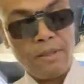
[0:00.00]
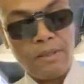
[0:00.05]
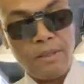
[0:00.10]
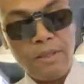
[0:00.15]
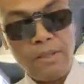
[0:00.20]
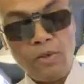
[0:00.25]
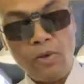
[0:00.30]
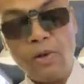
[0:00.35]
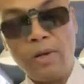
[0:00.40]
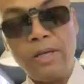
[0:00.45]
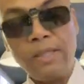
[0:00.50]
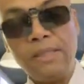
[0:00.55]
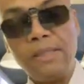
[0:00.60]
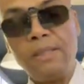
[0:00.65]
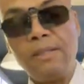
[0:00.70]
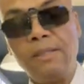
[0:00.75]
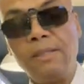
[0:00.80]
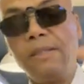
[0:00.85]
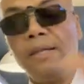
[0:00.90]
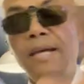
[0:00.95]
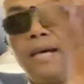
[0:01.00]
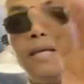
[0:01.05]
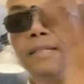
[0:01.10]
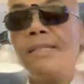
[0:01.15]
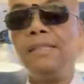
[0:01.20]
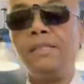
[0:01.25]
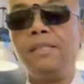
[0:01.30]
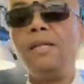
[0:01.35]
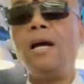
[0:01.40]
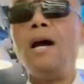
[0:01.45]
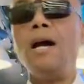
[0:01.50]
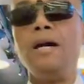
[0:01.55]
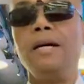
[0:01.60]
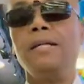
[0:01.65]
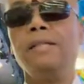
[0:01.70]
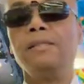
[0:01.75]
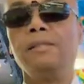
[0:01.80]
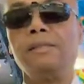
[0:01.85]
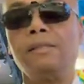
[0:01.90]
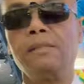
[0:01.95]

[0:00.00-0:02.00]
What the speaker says: the north and the stars.